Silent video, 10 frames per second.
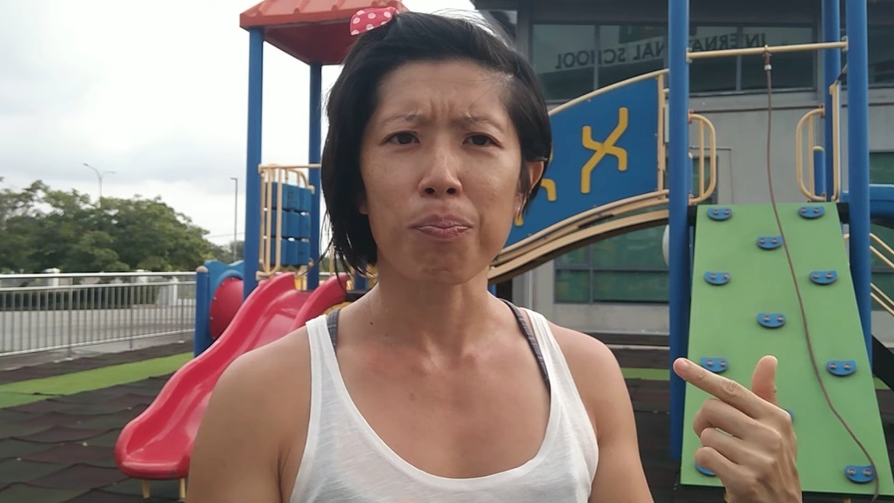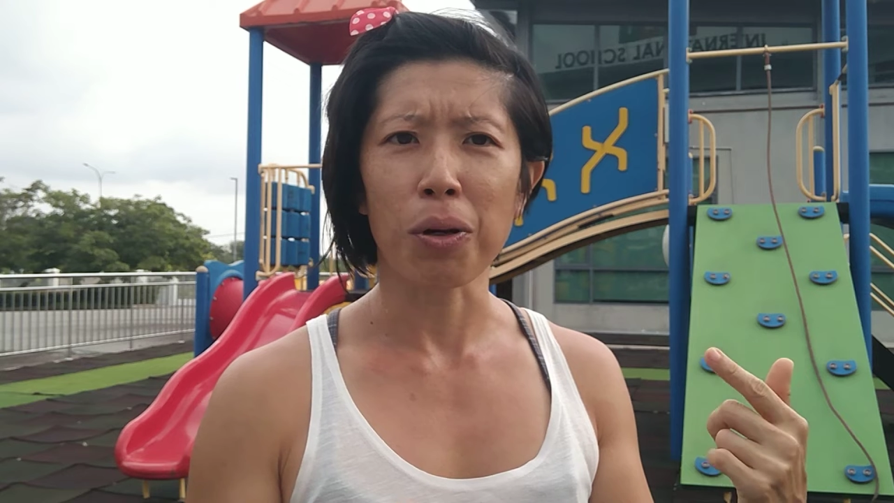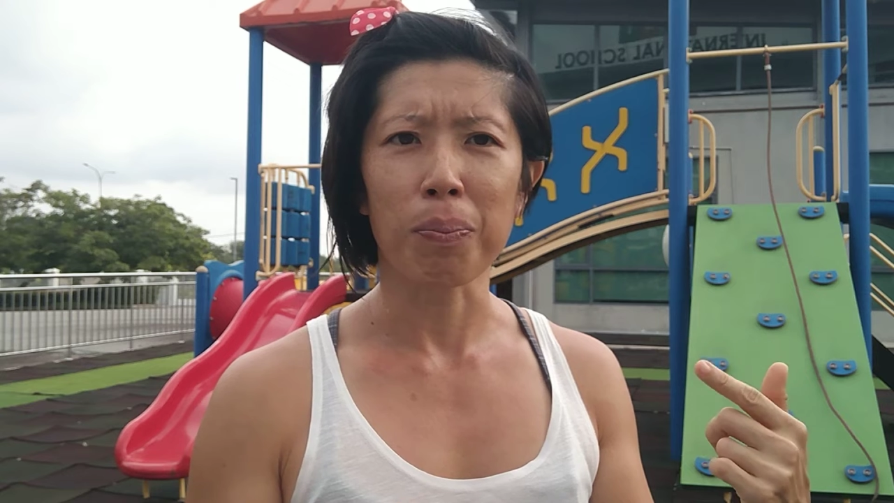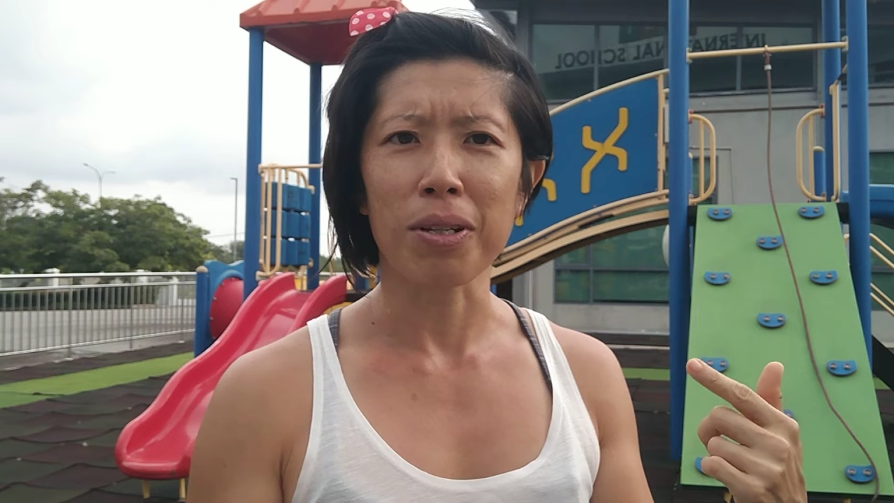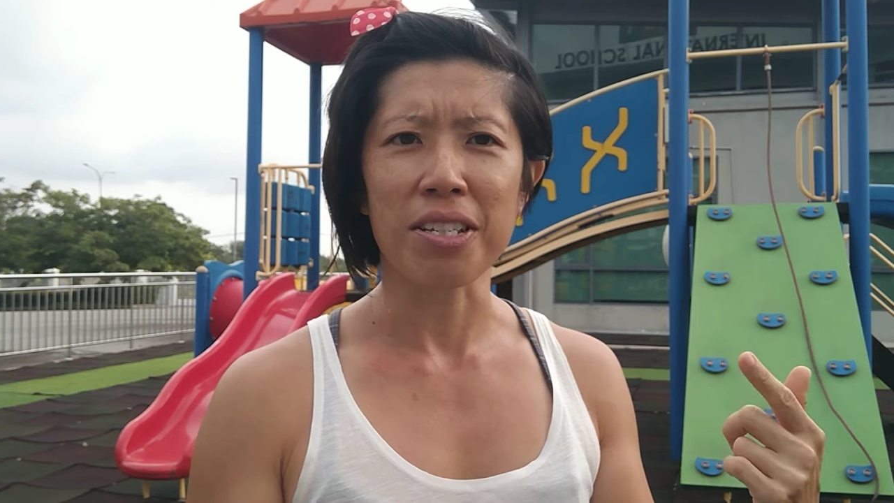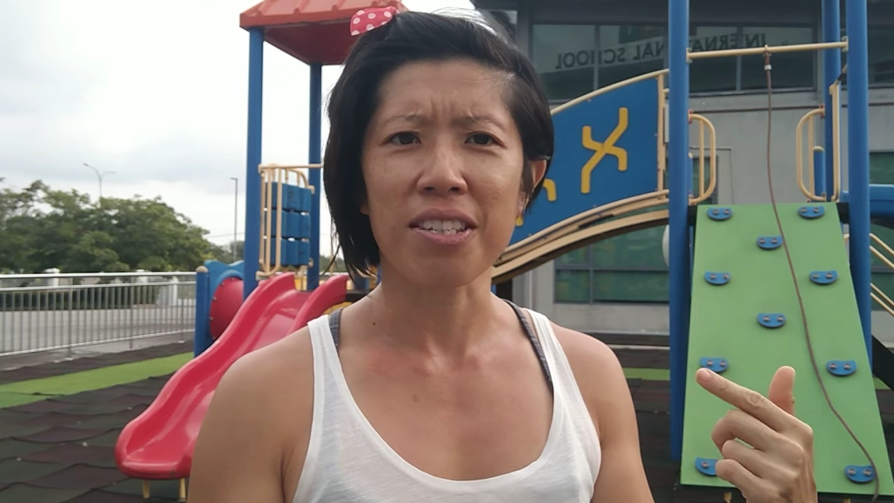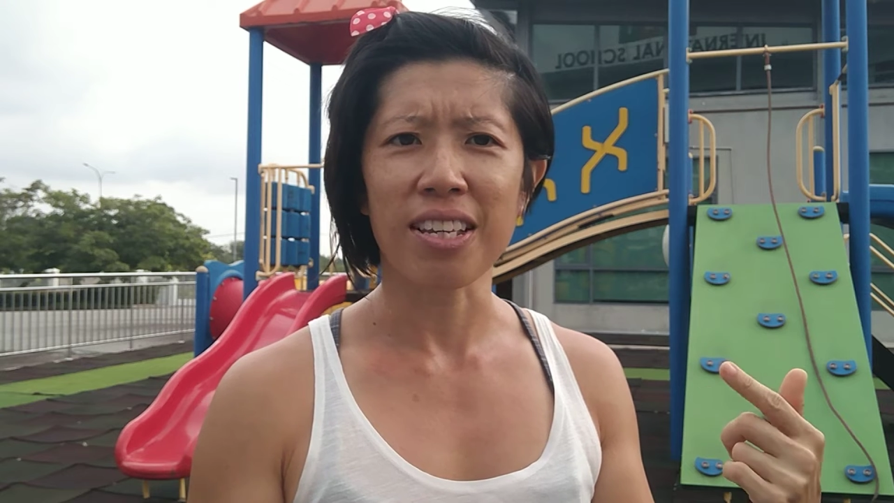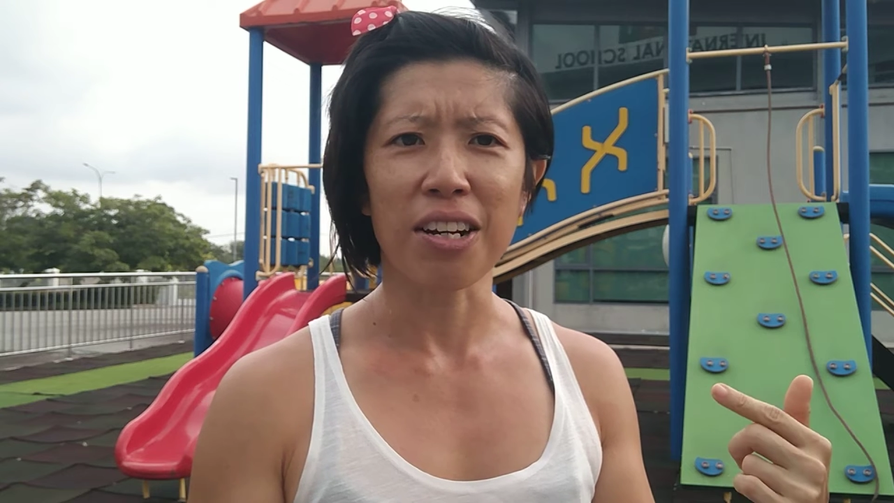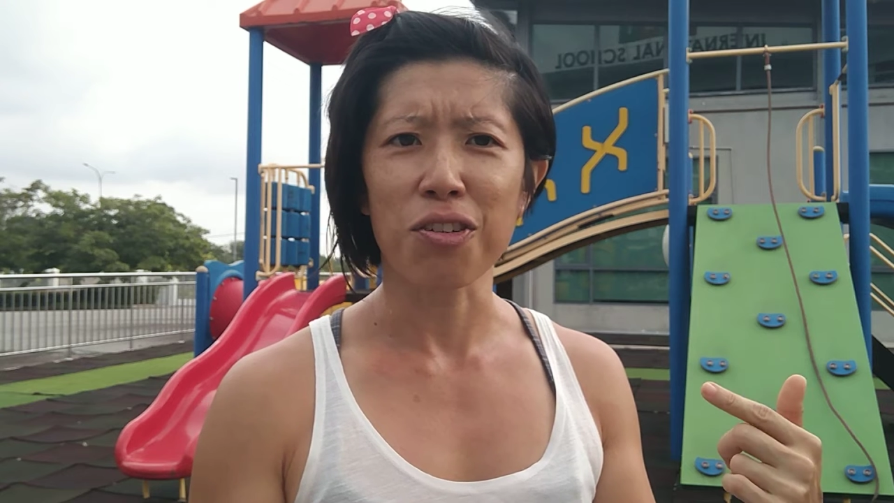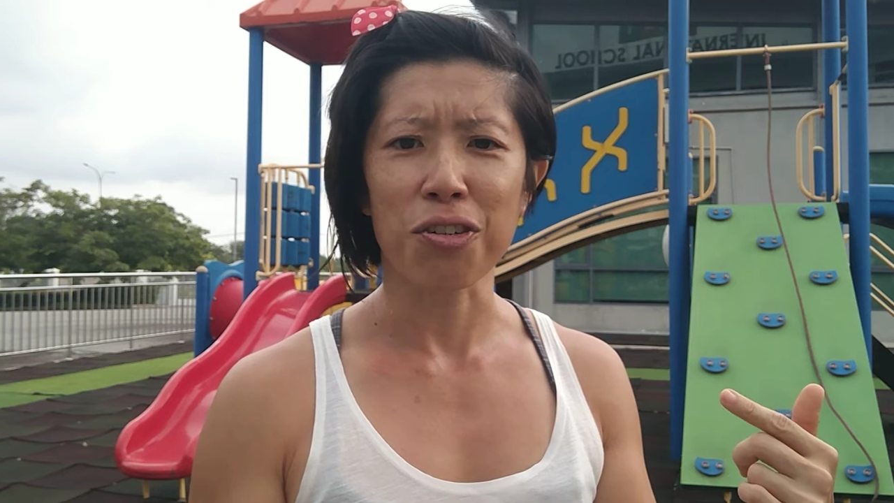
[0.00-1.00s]
properly,
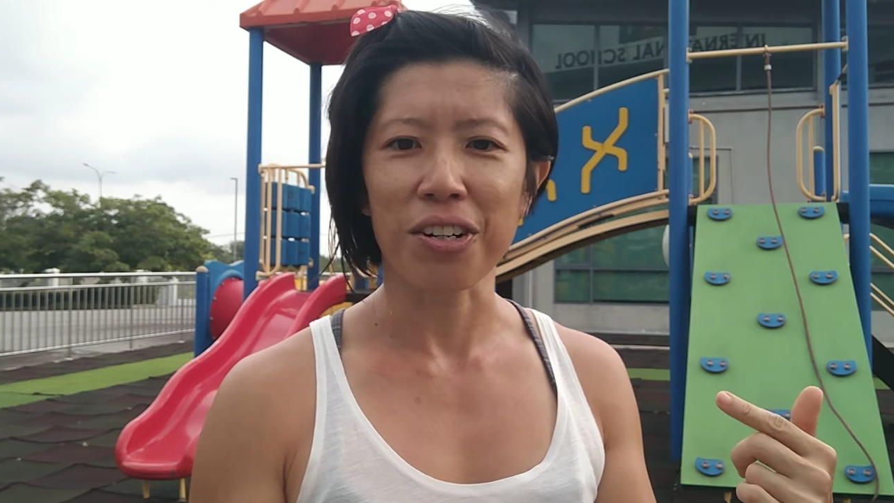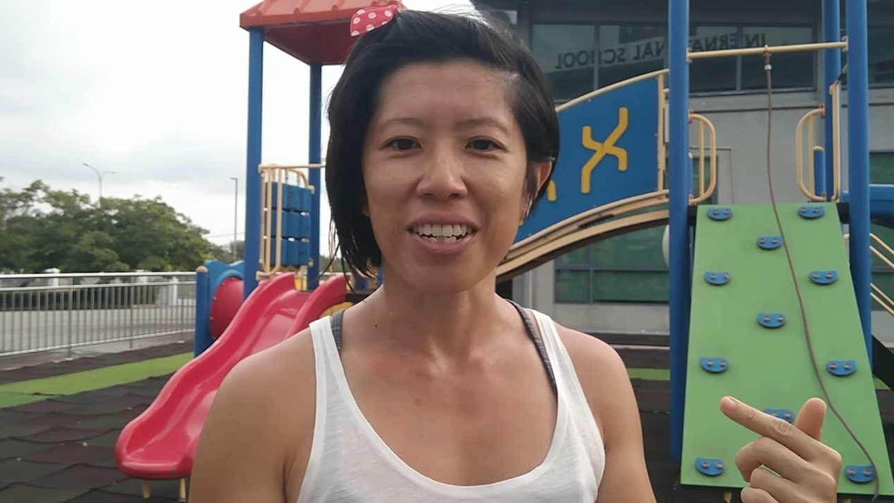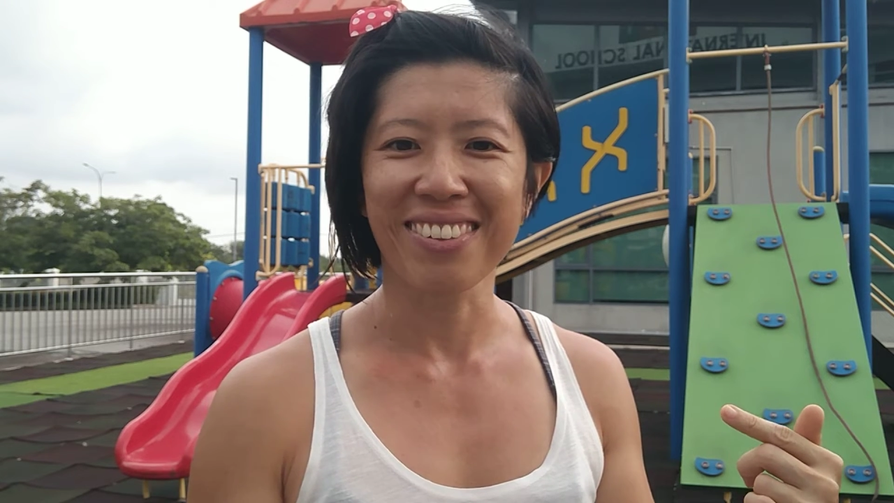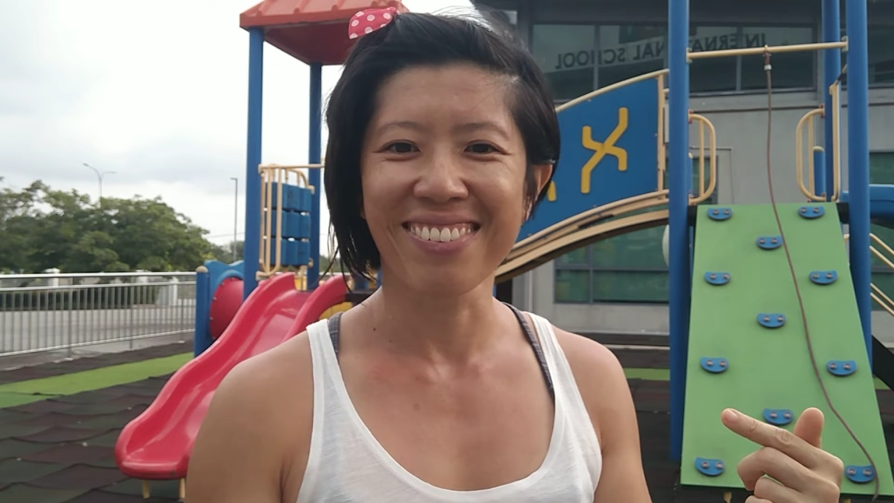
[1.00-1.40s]
sedentary.